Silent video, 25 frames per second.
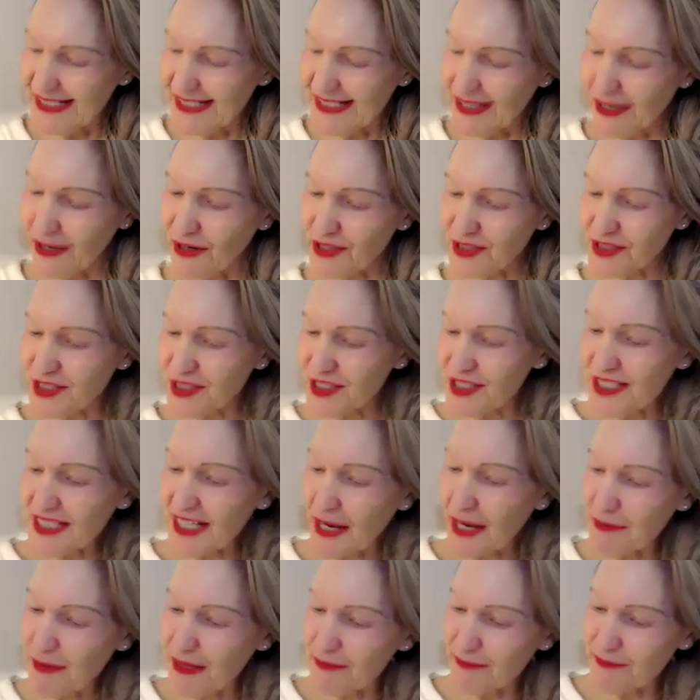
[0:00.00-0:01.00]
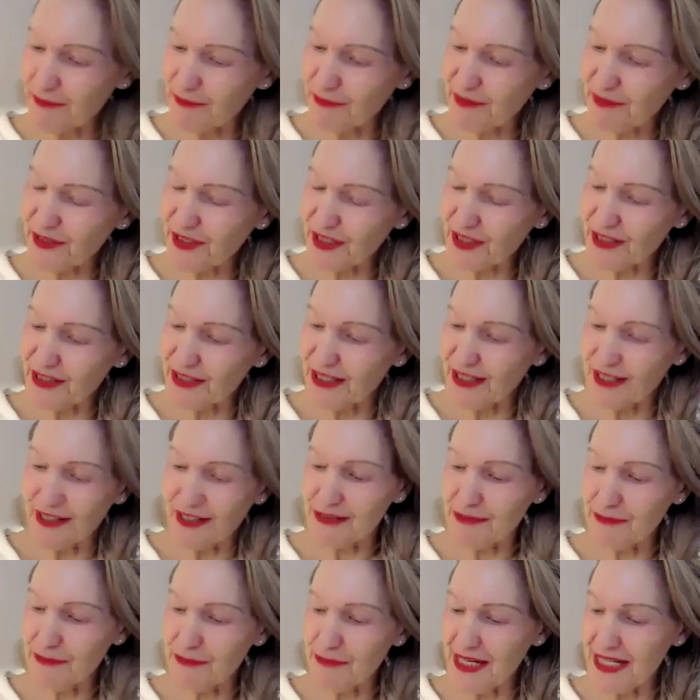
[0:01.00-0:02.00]
Oscar's come up with an
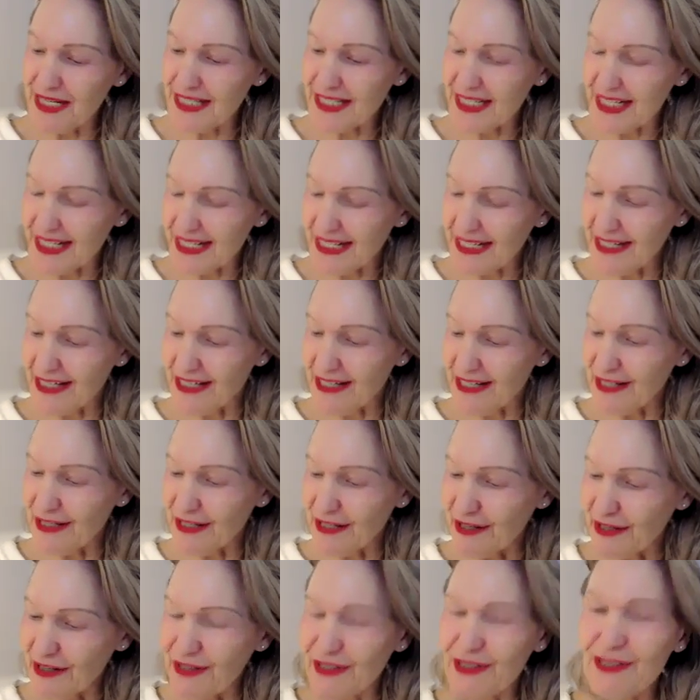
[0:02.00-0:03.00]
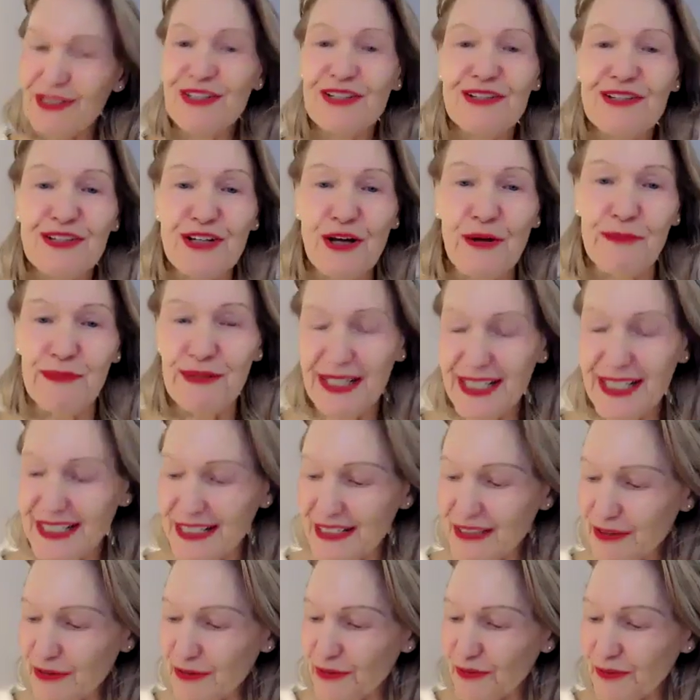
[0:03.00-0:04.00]
amazing topic
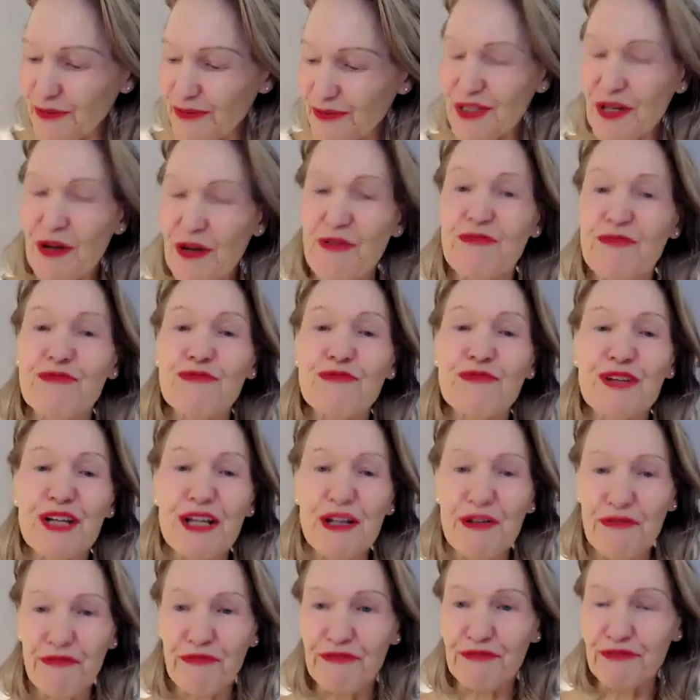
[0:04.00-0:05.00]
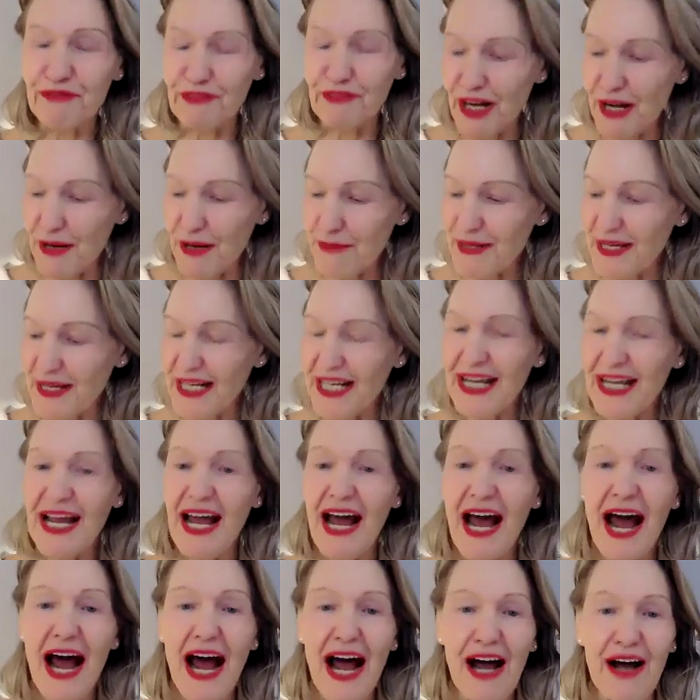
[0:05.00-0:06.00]
called reframing
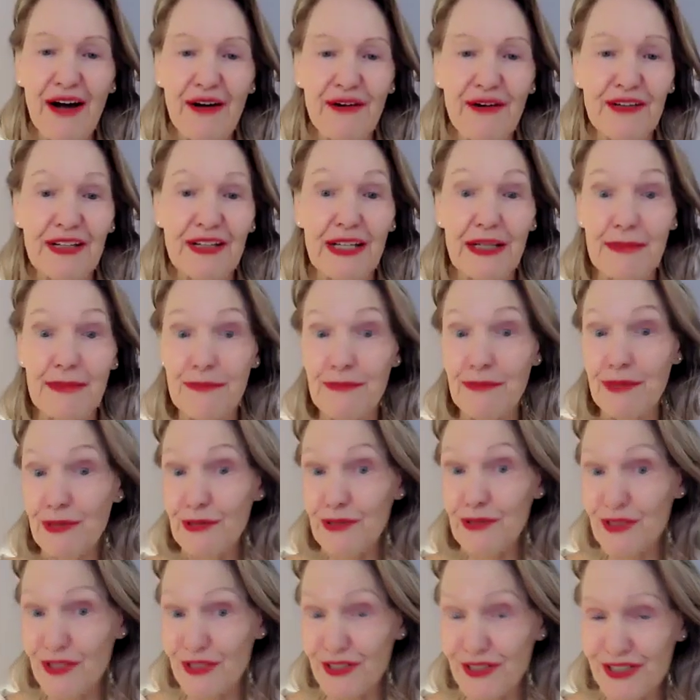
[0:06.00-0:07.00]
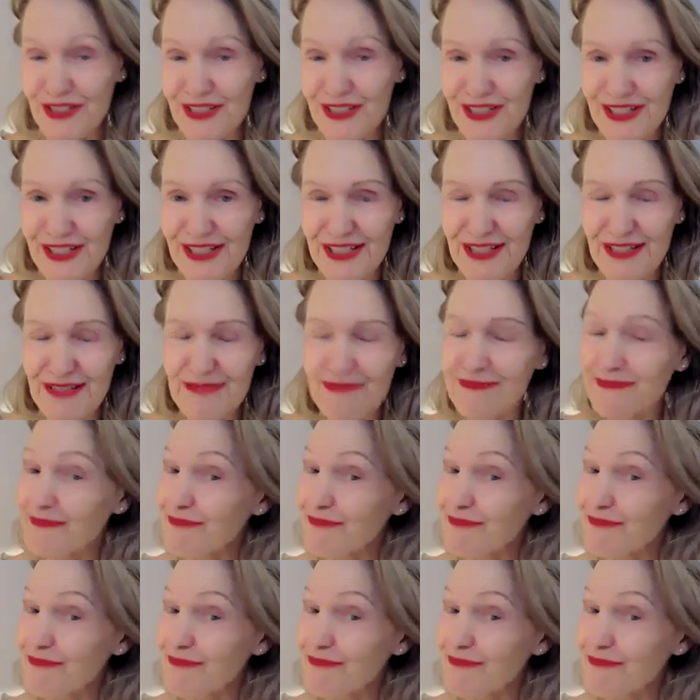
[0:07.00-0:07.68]
our emotions.